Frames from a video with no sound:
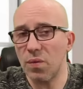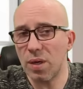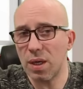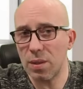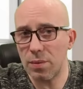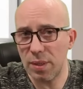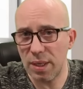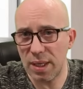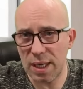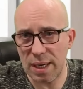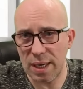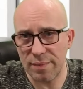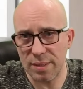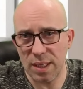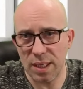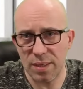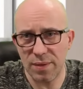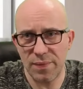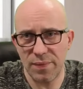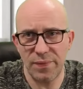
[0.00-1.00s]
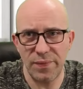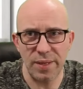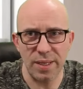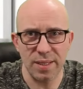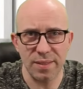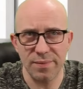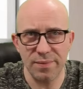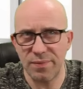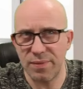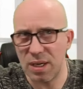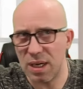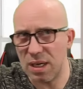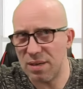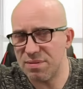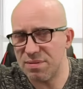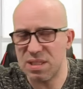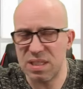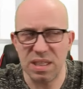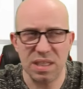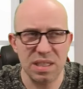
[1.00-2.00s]
far we have like
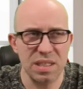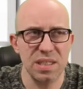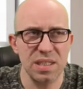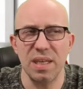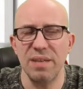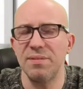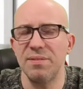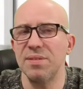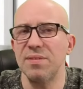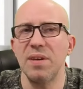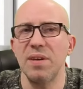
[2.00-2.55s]
5, 6, 7